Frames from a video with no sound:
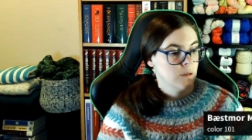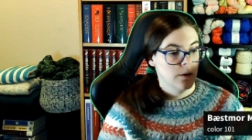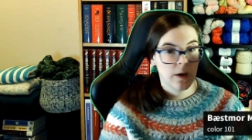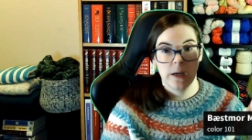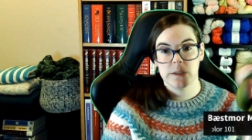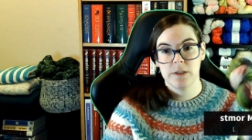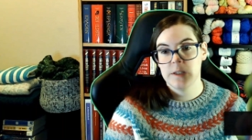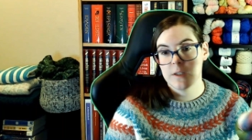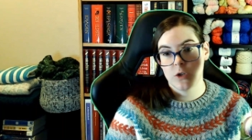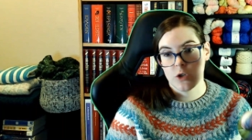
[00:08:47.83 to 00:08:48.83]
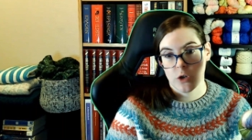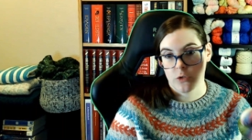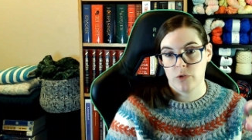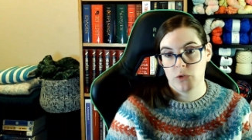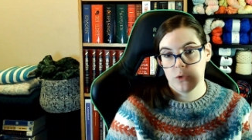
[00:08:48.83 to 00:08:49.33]
And this is
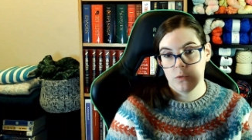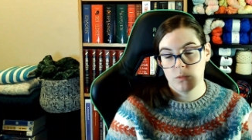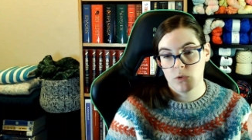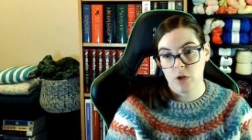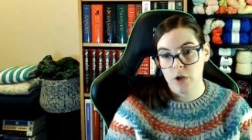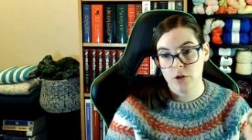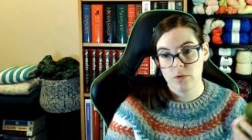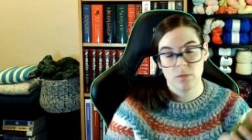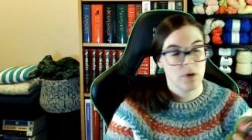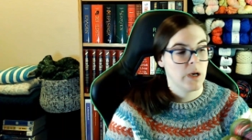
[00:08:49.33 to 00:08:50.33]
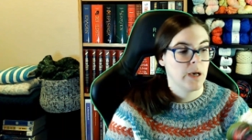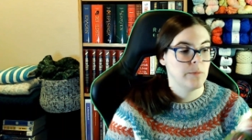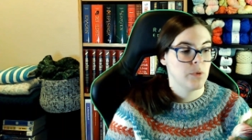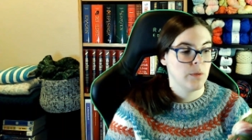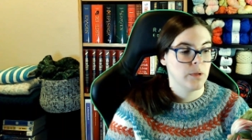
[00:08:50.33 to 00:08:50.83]
just sock yarn. I'm
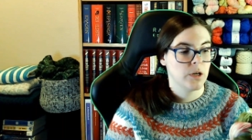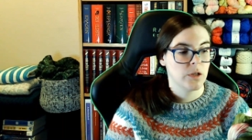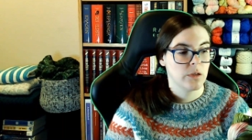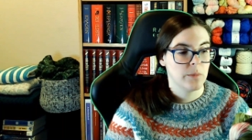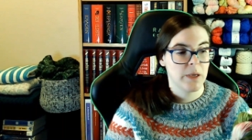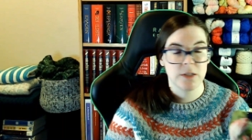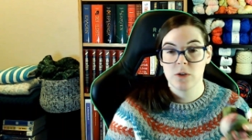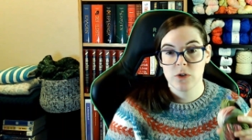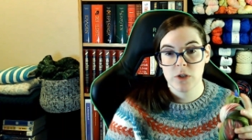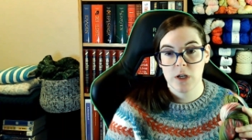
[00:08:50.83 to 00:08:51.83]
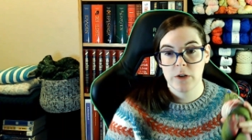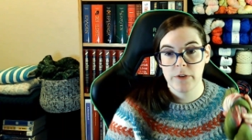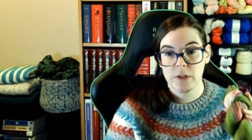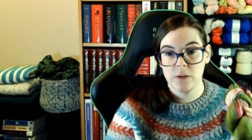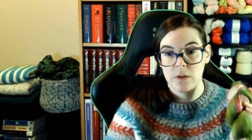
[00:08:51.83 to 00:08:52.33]
probably going to make socks out of
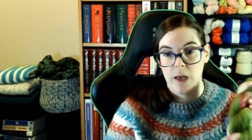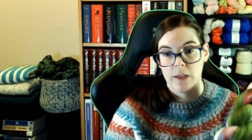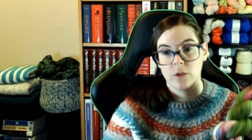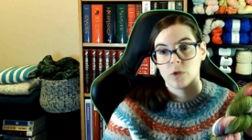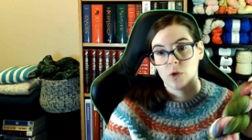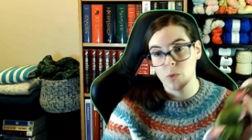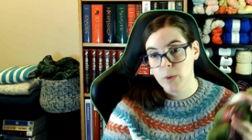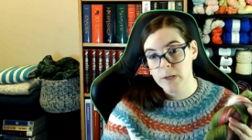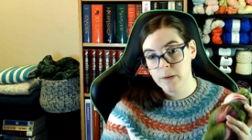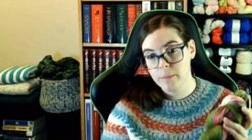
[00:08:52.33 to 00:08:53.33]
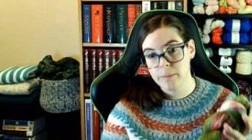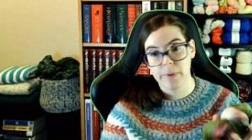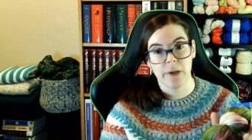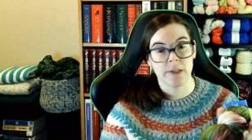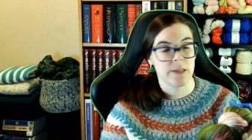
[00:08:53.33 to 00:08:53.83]
it. I don't know when,
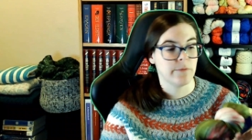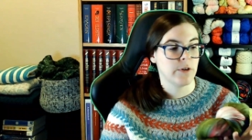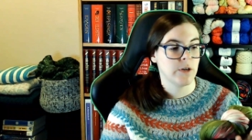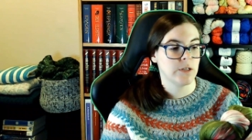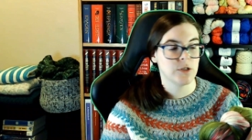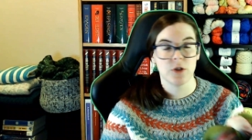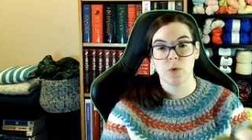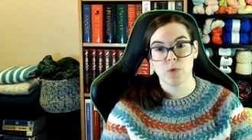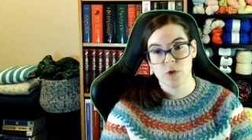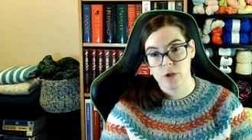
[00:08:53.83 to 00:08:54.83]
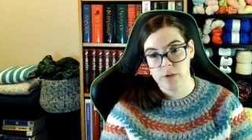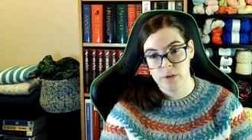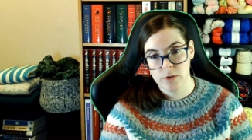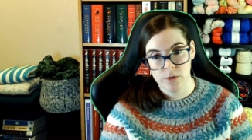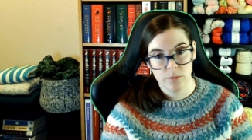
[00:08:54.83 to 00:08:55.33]
because I'm very slow sock
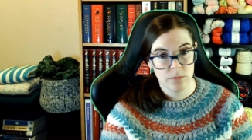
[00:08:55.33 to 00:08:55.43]
knitter.